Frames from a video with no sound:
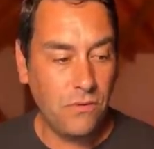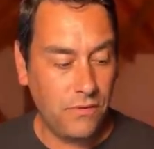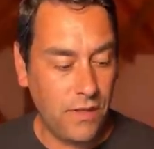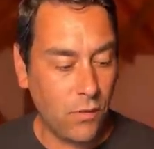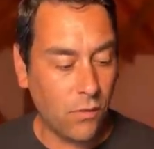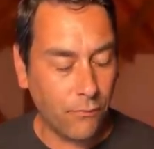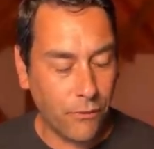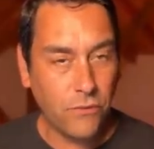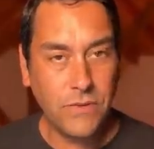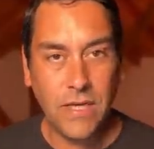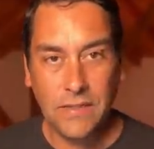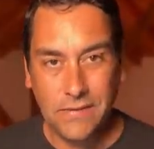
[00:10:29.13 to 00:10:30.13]
There were
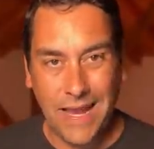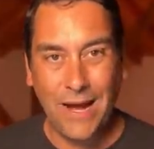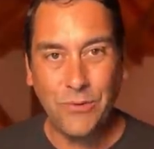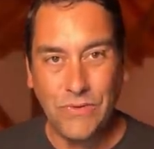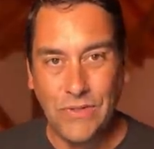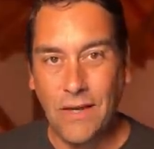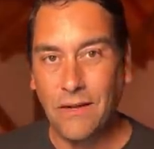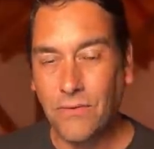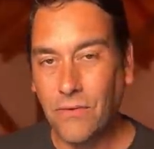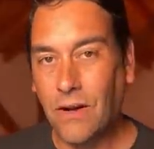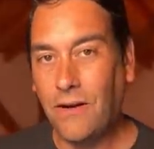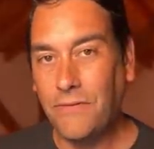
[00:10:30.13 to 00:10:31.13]
protests outside of
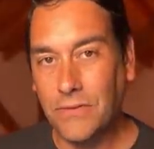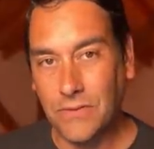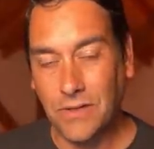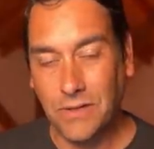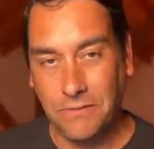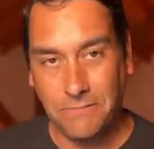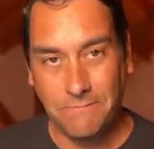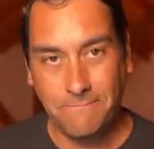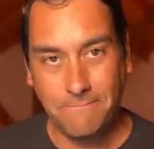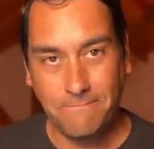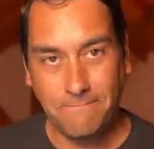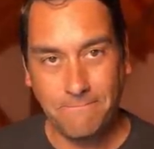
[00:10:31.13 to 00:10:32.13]
her office on it.
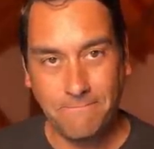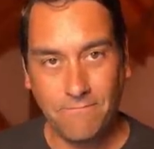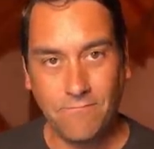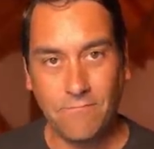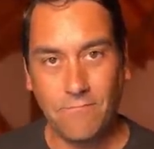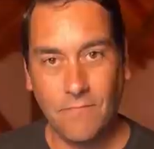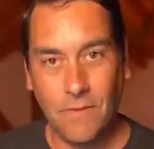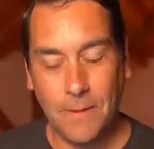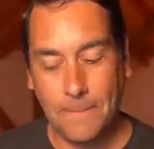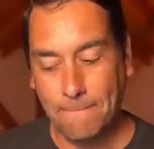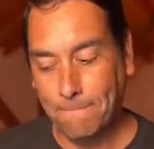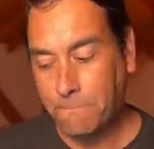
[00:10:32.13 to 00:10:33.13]
Jeez.
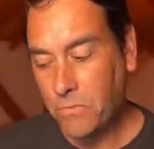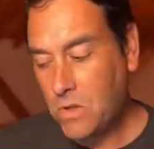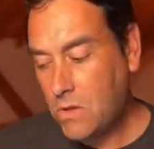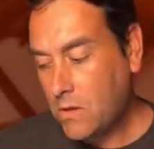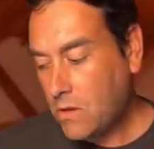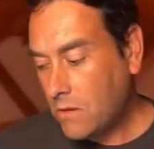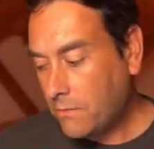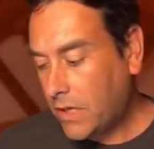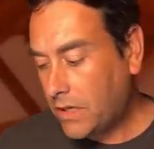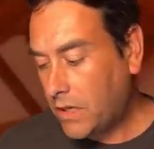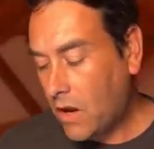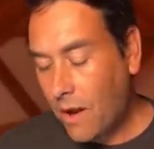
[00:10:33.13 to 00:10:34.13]

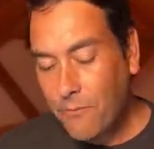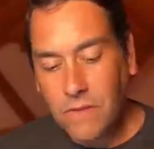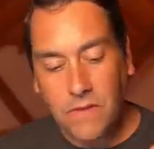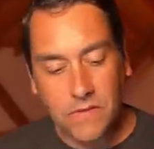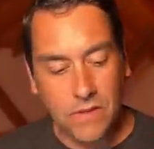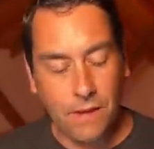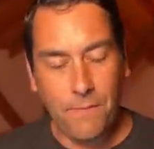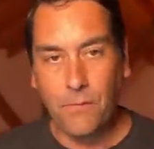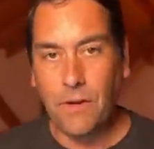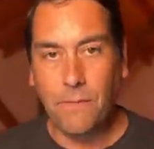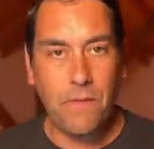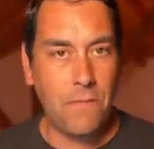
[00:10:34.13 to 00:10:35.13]
But you know, I bring this up. I
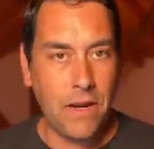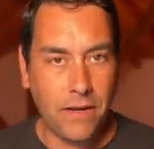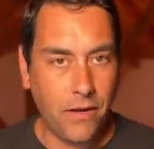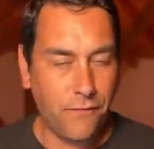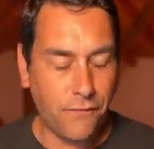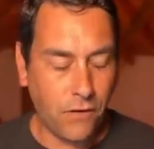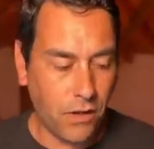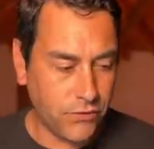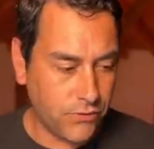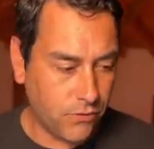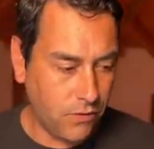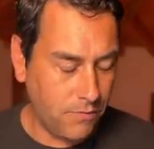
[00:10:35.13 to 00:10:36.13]
bring up the Medicare for All
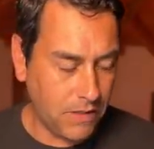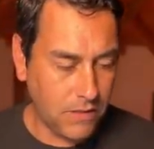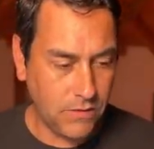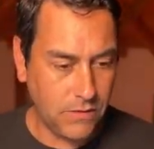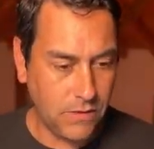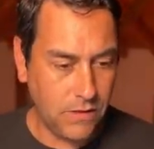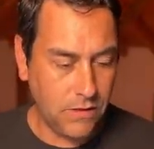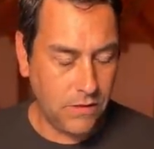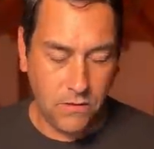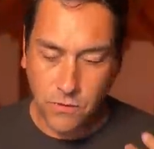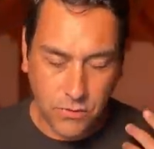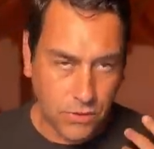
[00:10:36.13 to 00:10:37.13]
story because
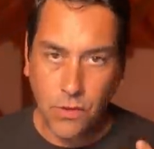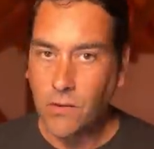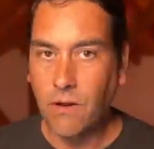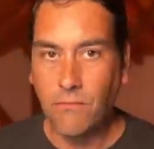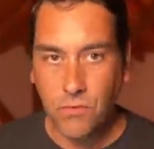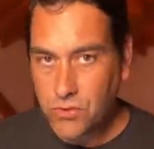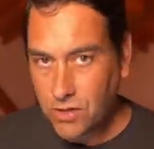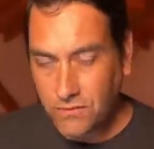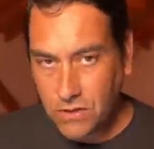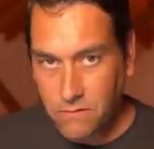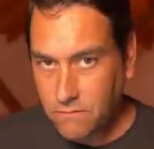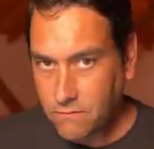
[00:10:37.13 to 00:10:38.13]
there was no coverage of it.